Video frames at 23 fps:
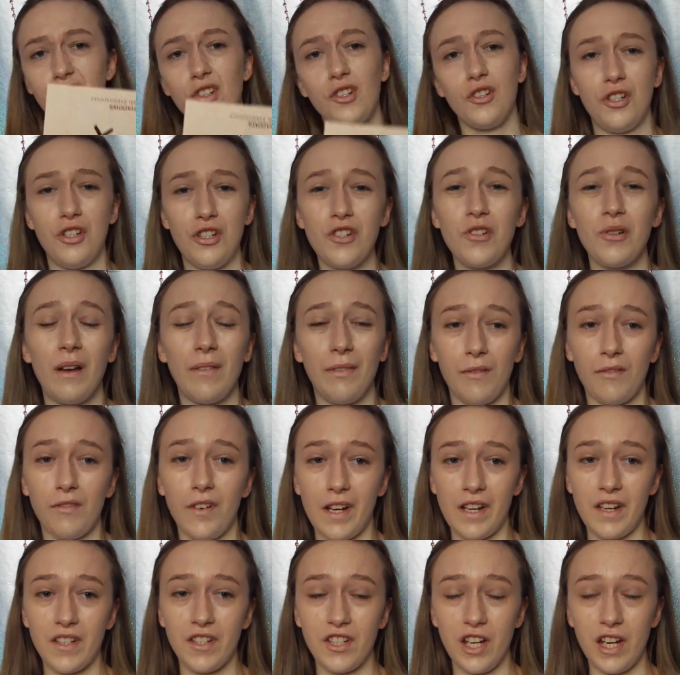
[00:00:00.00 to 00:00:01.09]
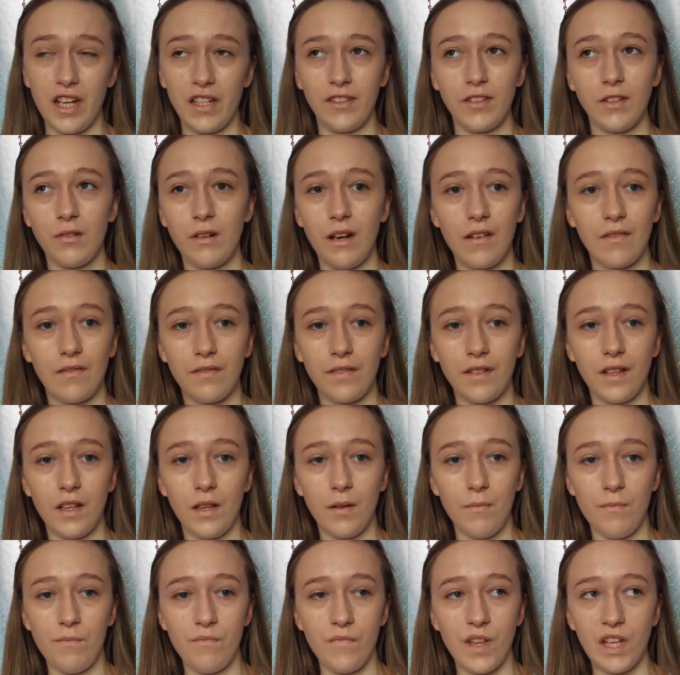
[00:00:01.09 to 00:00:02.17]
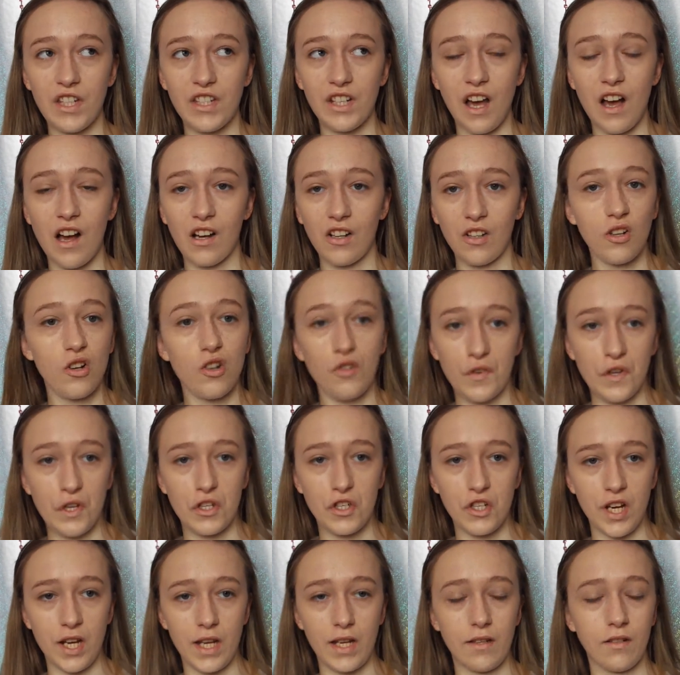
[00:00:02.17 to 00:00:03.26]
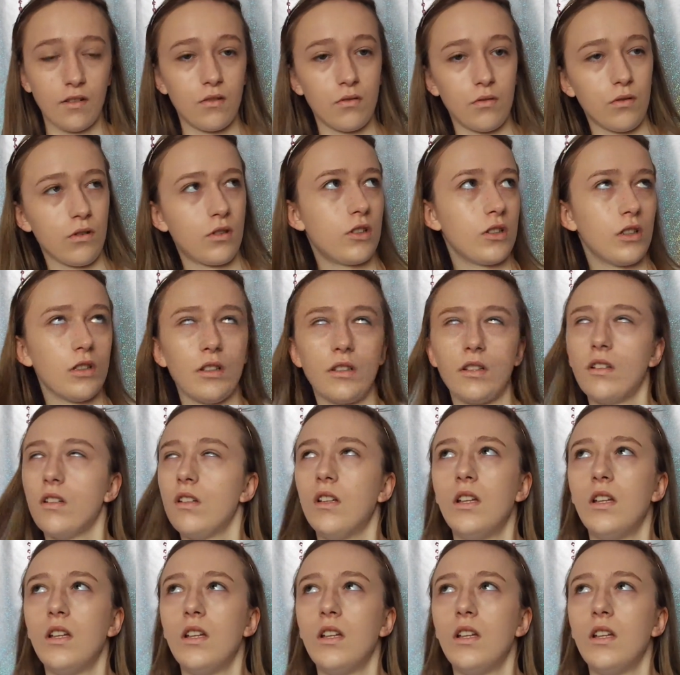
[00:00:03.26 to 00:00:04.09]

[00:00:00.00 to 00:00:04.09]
sure you do have the right shade, don't have a dark orange shade. Oh god,